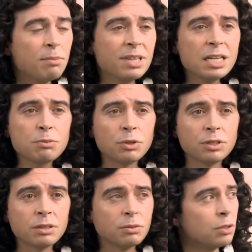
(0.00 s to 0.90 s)
I'm
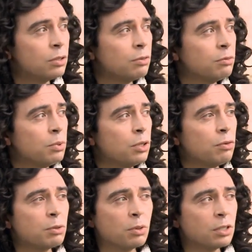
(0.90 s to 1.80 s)
desperate to sort of put
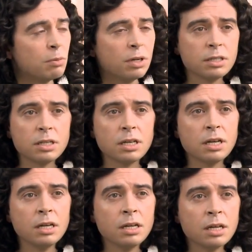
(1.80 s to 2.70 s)
the
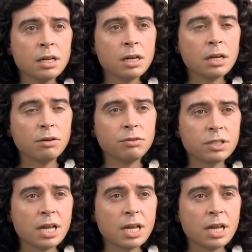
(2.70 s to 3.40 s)
responsibility of